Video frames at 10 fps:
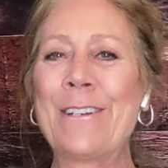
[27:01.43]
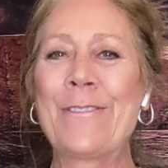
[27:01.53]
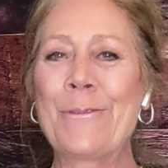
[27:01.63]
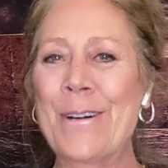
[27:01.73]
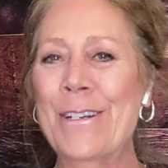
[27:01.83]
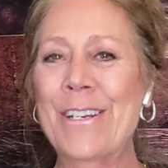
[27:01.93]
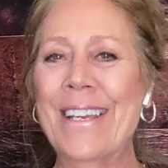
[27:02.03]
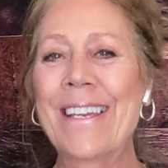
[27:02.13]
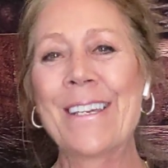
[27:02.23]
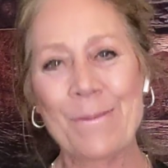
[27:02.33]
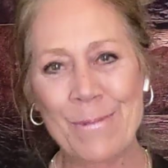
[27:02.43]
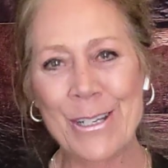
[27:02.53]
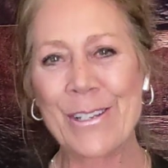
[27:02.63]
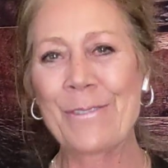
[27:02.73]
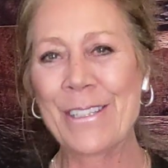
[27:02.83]
much for watching.
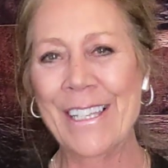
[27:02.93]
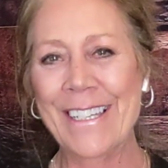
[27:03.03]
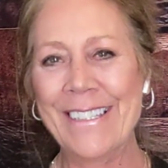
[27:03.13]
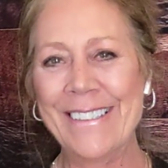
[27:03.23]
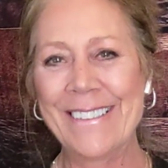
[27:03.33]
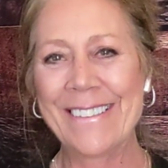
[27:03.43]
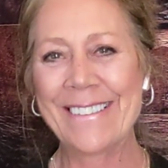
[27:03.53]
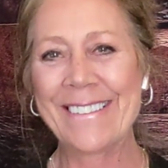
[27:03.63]
Much love and light.